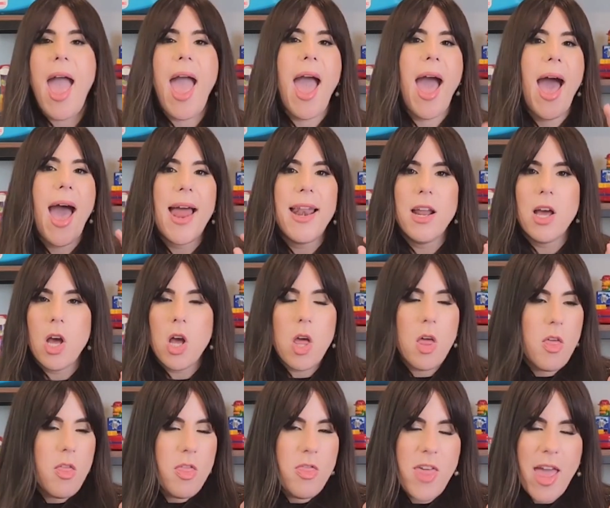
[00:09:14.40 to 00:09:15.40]
and
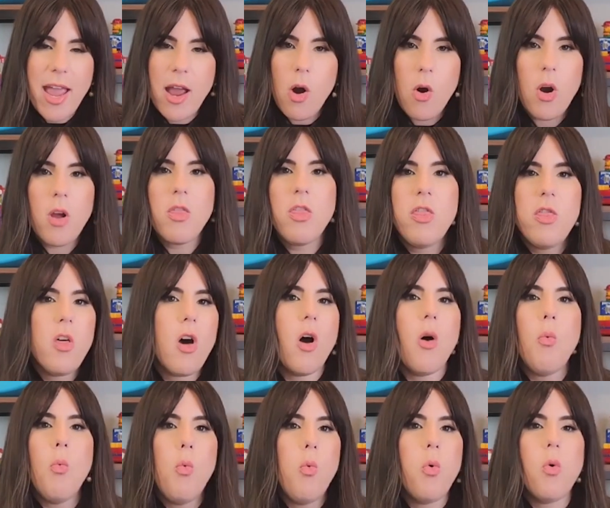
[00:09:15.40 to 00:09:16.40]
they are
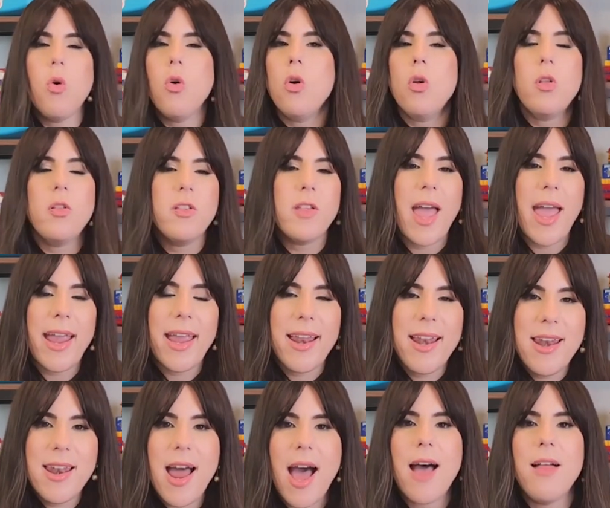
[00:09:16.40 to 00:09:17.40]
the world's
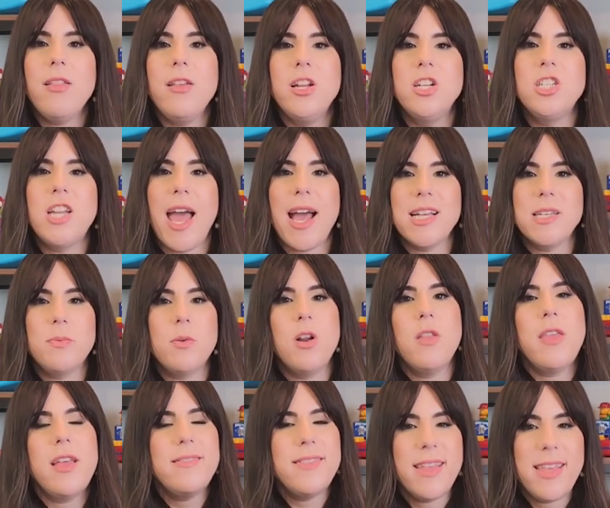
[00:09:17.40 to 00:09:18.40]
acknowledged expert,
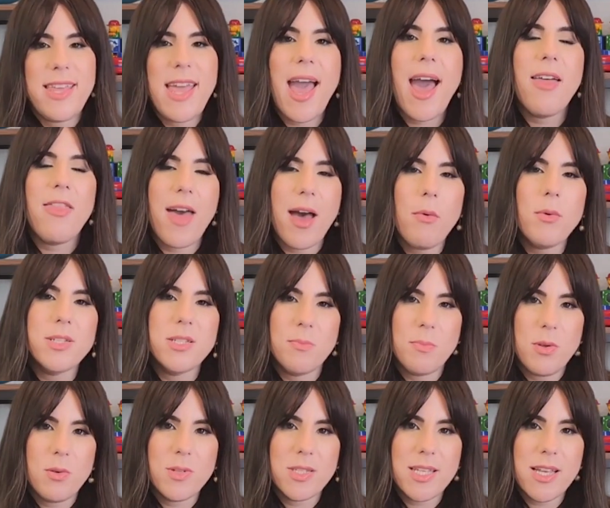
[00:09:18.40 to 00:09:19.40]
and they say, yeah, that was
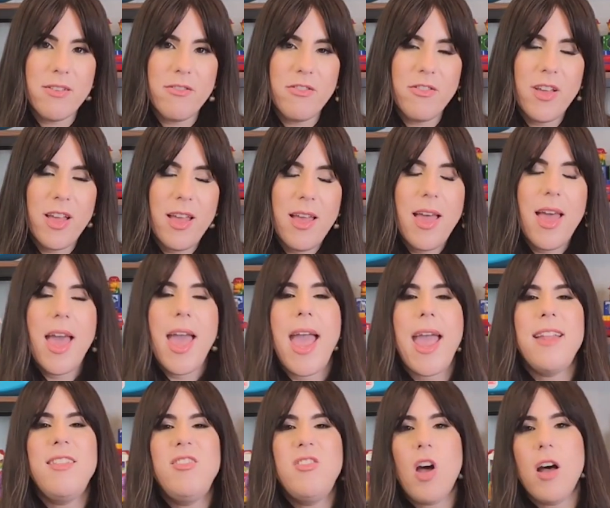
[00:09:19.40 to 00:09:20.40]
abusive.
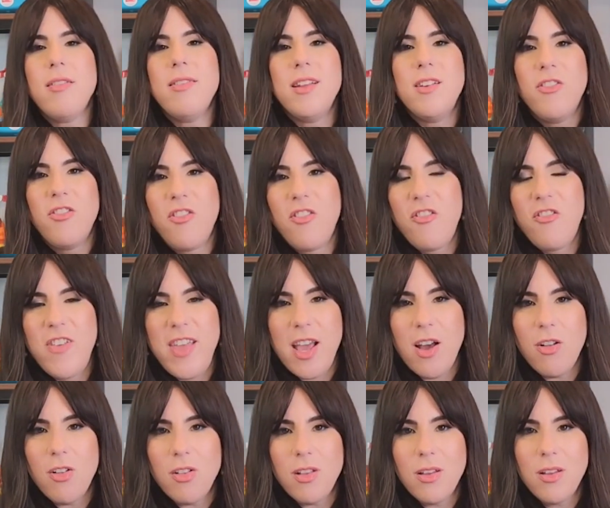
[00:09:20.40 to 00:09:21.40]
It doesn't
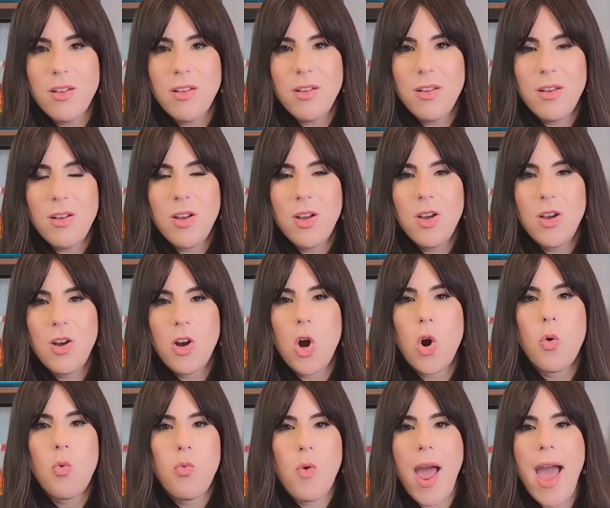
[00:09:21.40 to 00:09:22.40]
feel
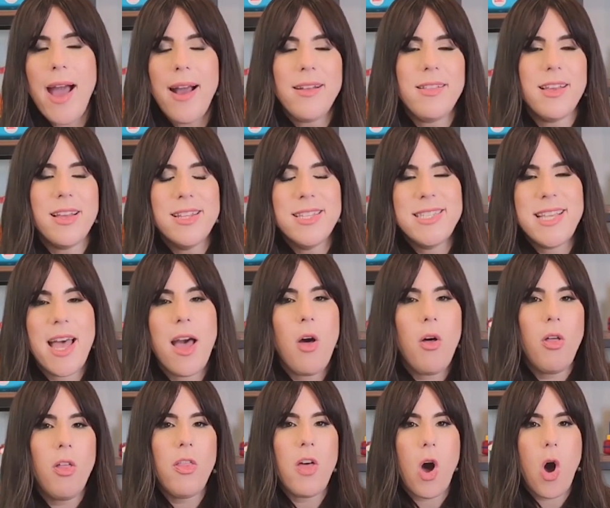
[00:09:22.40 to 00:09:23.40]
correct
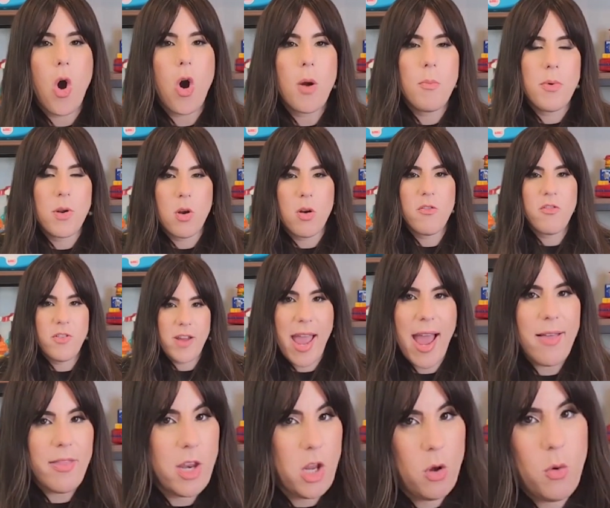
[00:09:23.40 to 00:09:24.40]
until the arbiter of
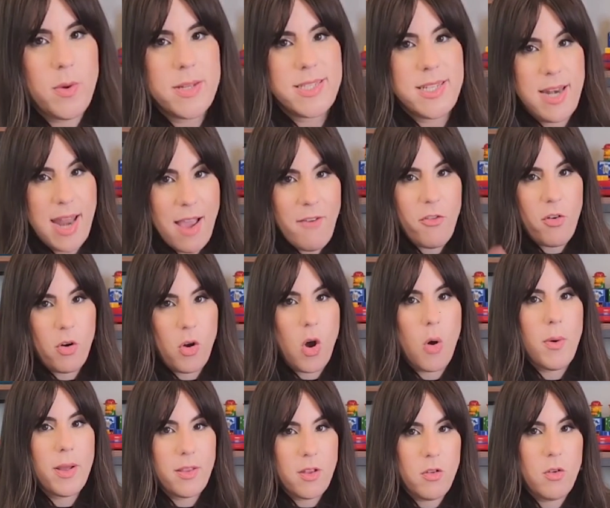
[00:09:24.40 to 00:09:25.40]
reality, who is never
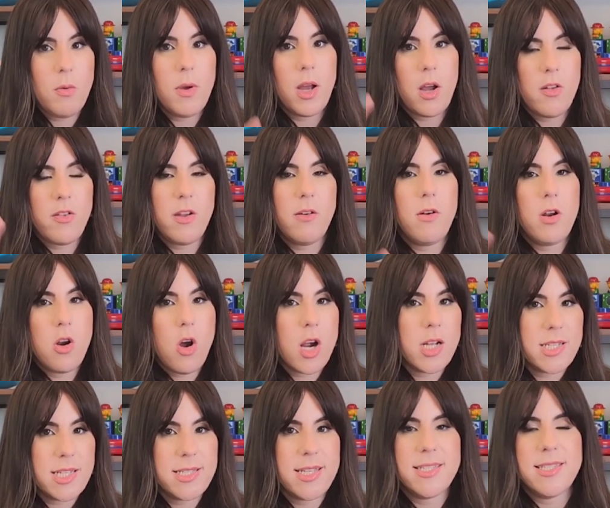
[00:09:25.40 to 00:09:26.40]
going to do it because they're a
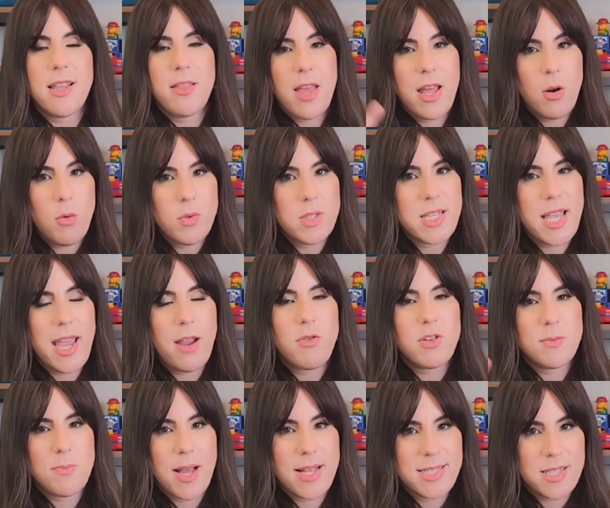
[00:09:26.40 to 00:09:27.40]
narcissist and they don't take
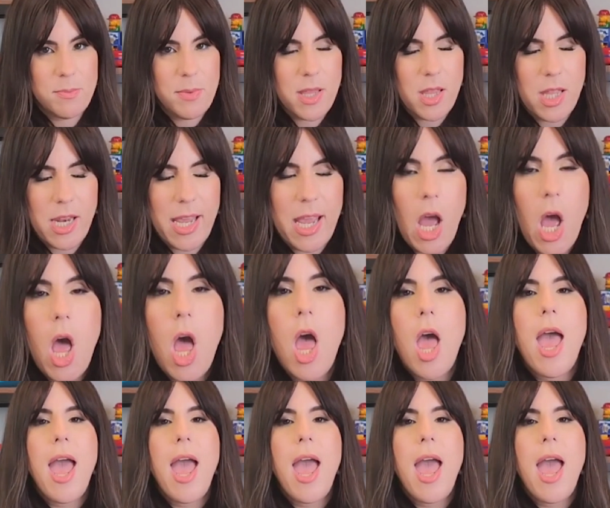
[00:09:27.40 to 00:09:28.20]
responsibility,